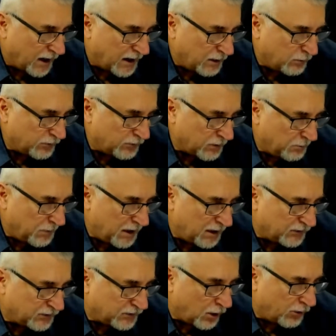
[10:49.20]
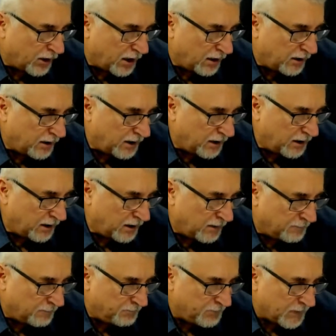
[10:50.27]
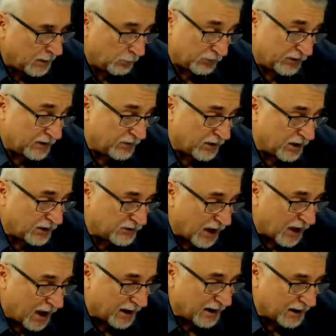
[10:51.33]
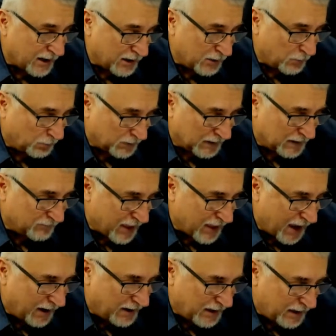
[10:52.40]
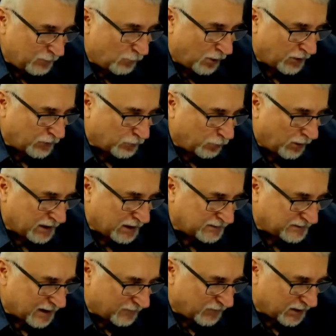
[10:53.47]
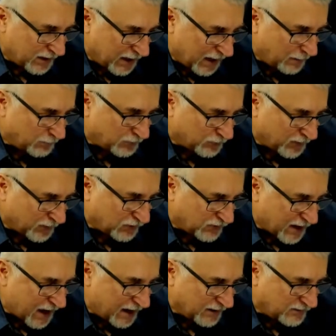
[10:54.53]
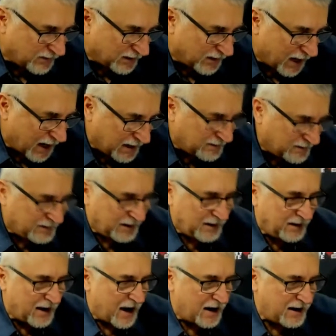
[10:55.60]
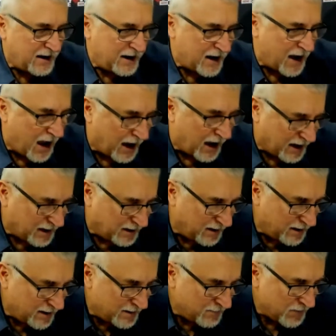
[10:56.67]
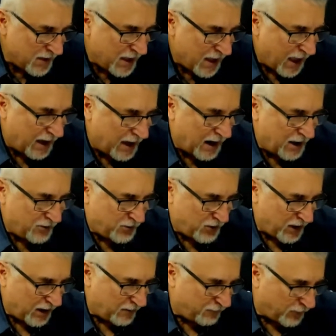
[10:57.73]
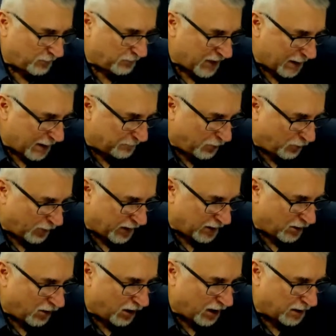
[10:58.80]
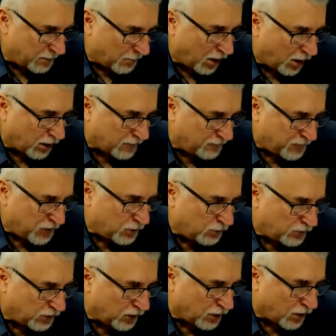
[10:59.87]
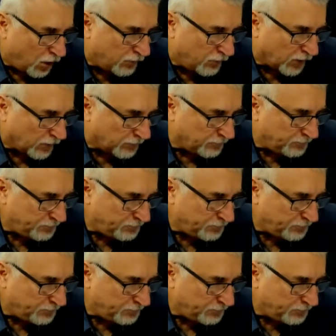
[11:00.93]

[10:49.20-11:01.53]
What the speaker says: He was at Minnesota. He was at the Gonzaga. Can you believe that? He won 27 games for the Zags in 1999. And I think from that point on, Mark Few took over.